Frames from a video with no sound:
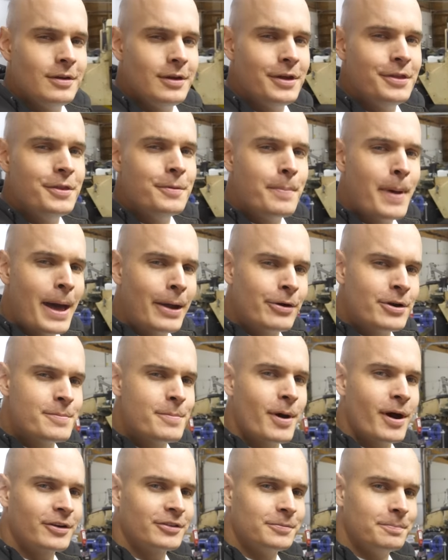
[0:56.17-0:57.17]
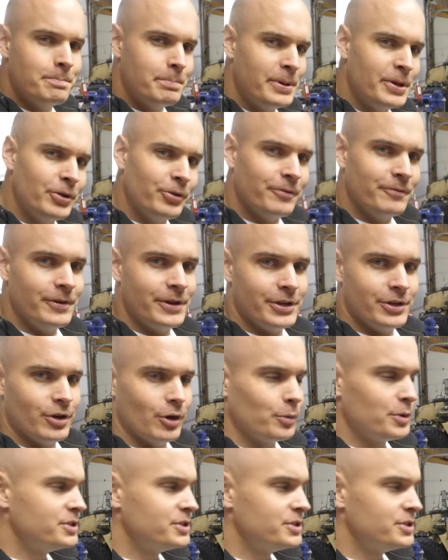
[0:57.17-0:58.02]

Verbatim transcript: In the battery box build video,